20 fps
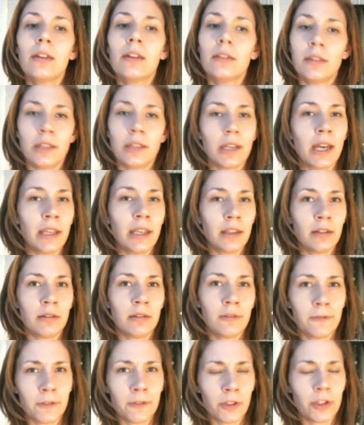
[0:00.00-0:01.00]
their angular
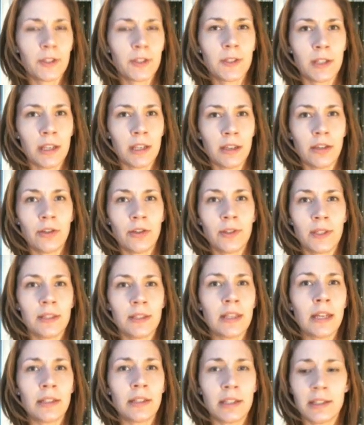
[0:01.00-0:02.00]
velocity using
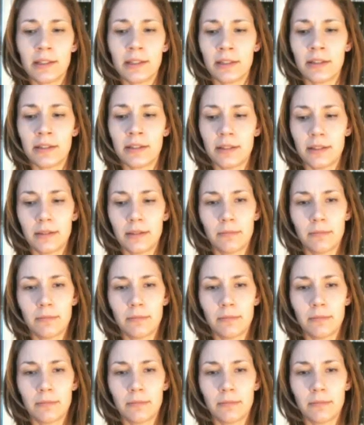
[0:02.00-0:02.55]
that distance.